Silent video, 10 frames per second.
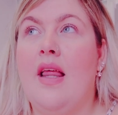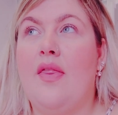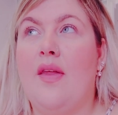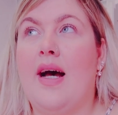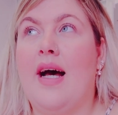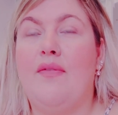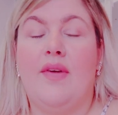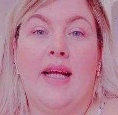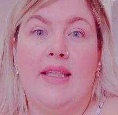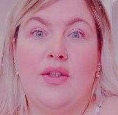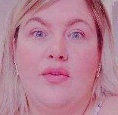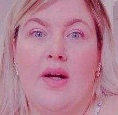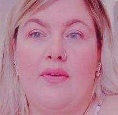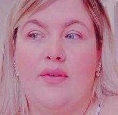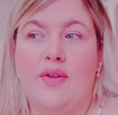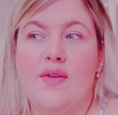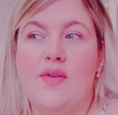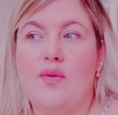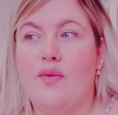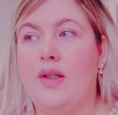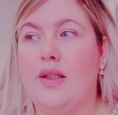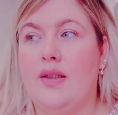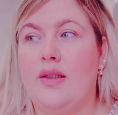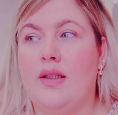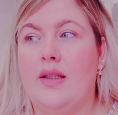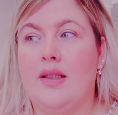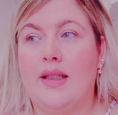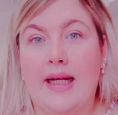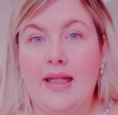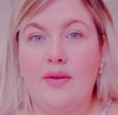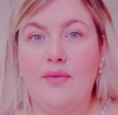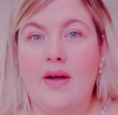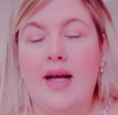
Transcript: that I forget to reference real life.